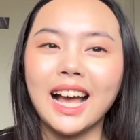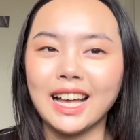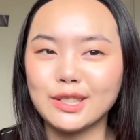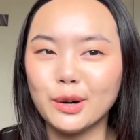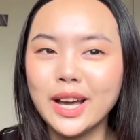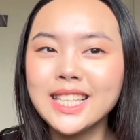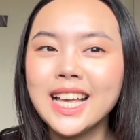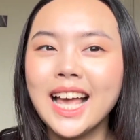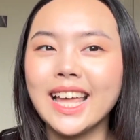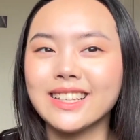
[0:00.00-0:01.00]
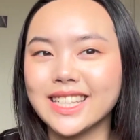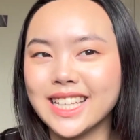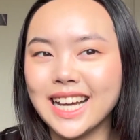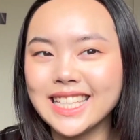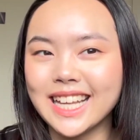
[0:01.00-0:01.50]
As always, and I'll see
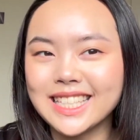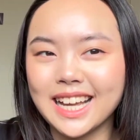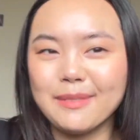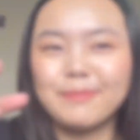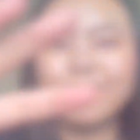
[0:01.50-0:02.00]
you guys next time.